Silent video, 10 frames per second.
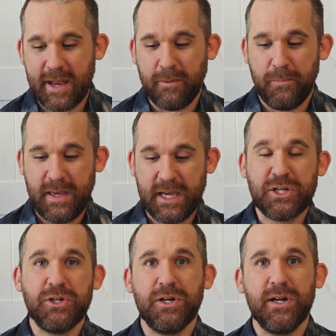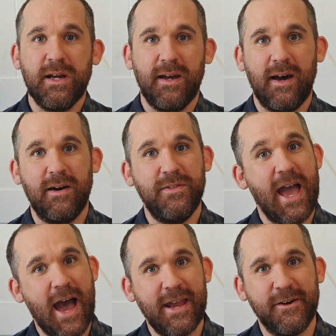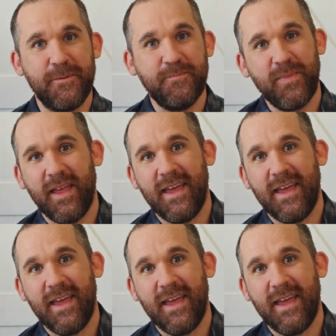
a picture of the item,